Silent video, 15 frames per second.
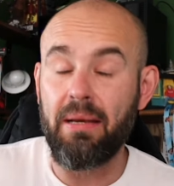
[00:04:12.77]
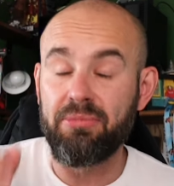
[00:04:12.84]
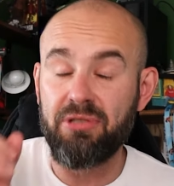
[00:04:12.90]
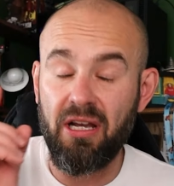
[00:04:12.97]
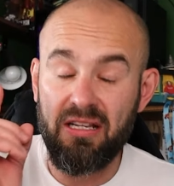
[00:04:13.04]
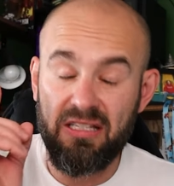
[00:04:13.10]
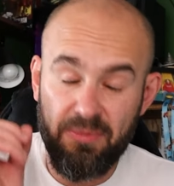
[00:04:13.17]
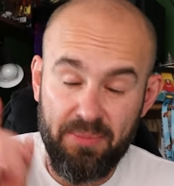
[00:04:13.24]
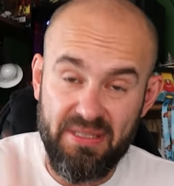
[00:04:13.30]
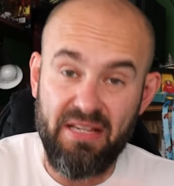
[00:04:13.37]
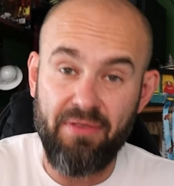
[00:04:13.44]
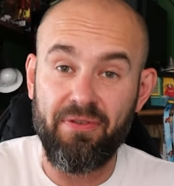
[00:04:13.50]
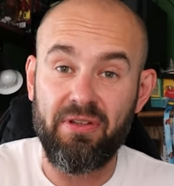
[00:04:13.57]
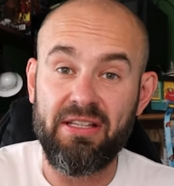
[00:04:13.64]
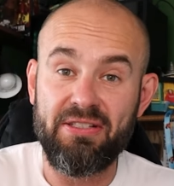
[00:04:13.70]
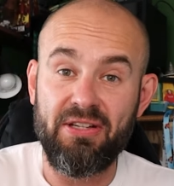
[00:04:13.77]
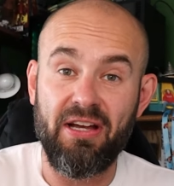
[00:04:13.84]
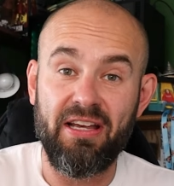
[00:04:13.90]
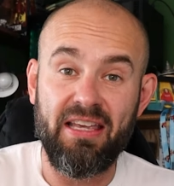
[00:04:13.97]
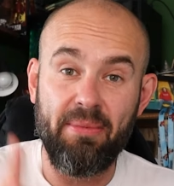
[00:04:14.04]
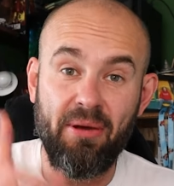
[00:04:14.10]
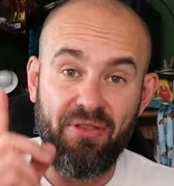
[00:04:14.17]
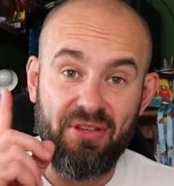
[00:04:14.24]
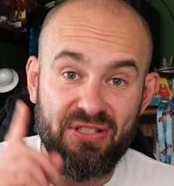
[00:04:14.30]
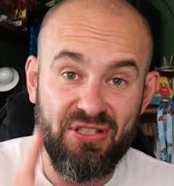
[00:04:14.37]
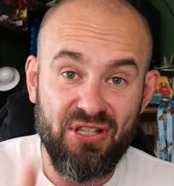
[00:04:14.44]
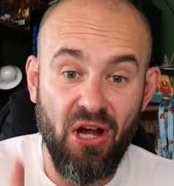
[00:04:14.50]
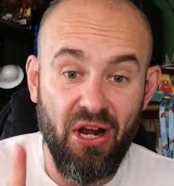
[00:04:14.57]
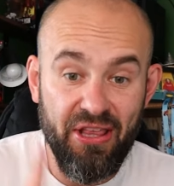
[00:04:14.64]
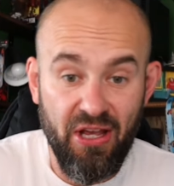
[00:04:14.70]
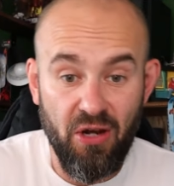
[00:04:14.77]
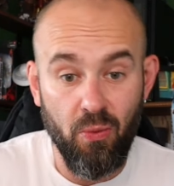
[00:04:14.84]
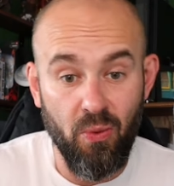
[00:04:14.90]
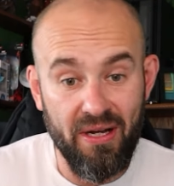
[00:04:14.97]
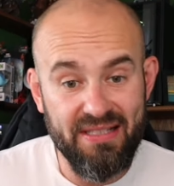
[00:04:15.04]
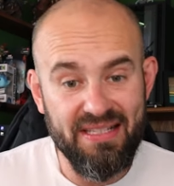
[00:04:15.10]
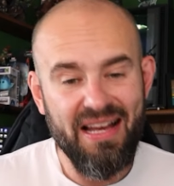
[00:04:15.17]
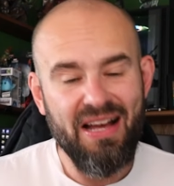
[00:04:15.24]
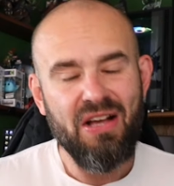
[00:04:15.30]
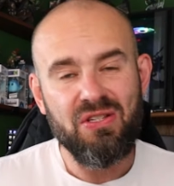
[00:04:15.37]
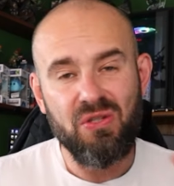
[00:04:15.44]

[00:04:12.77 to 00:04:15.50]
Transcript: I'm talking specifically talking about the Skottie Young ones.